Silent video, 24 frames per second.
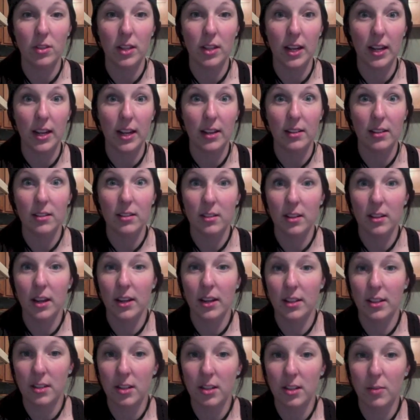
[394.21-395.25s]
Like
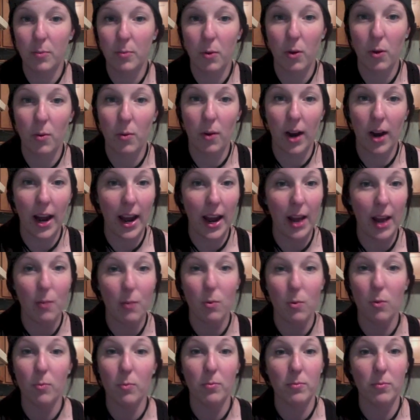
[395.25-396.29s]
to the point where A, I
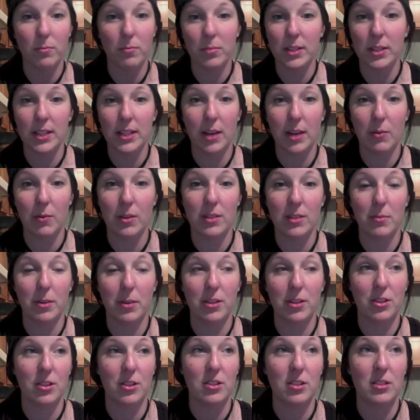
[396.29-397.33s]
won't be sideways in
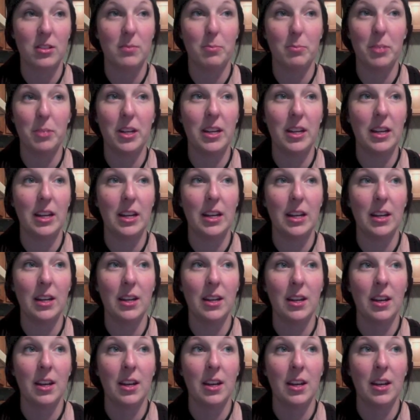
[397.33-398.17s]
pictures. B,